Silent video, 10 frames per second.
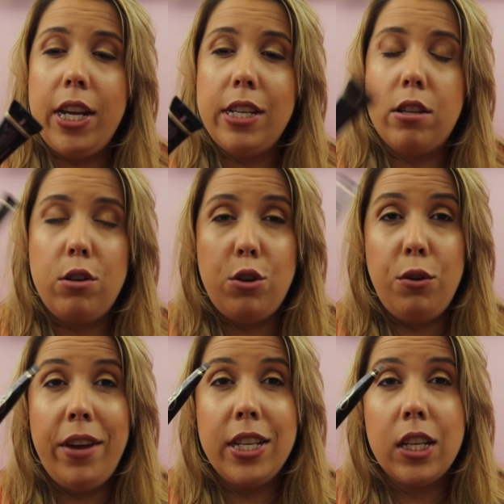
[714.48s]
is the
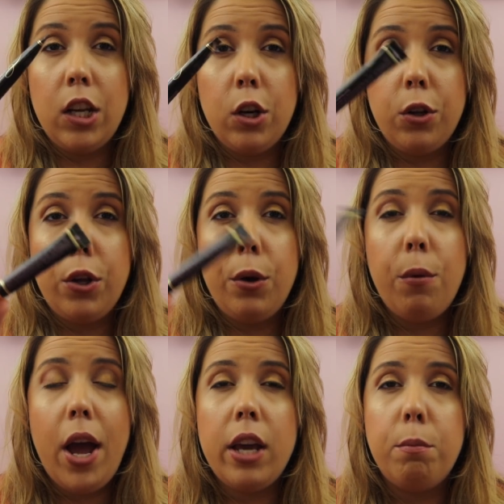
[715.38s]
Too Faced Glitter
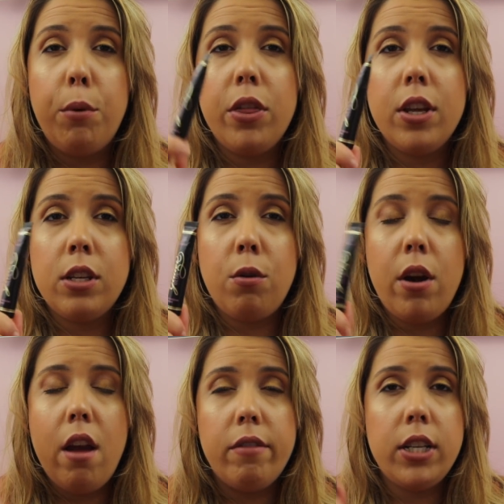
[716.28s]
Glue. I put this
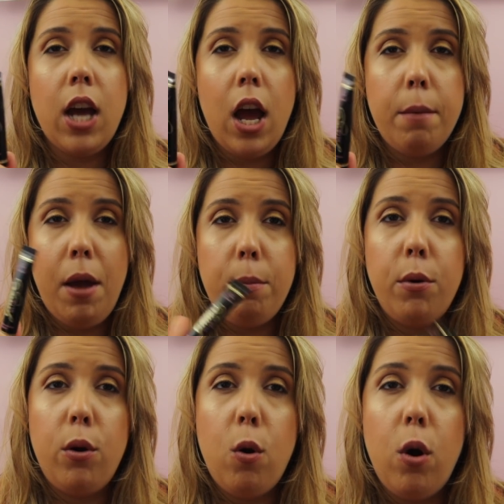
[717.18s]
on every time I
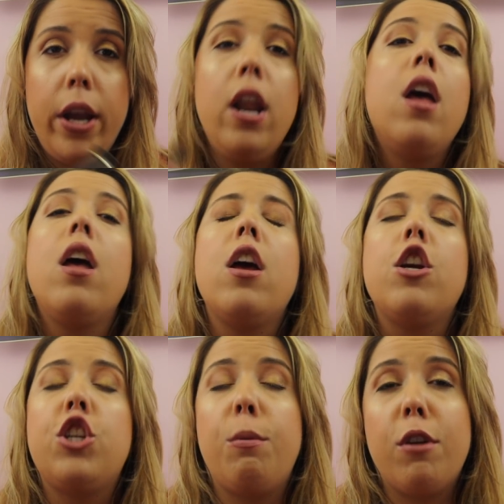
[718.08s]
put on
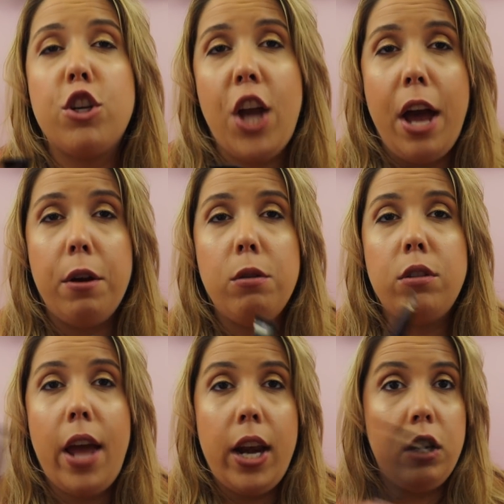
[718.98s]
shimmer
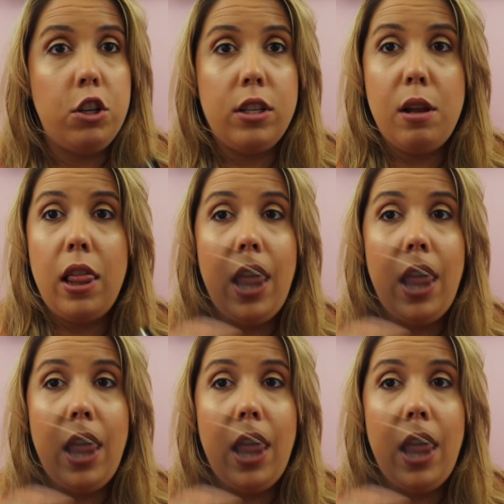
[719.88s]
shadows, and it just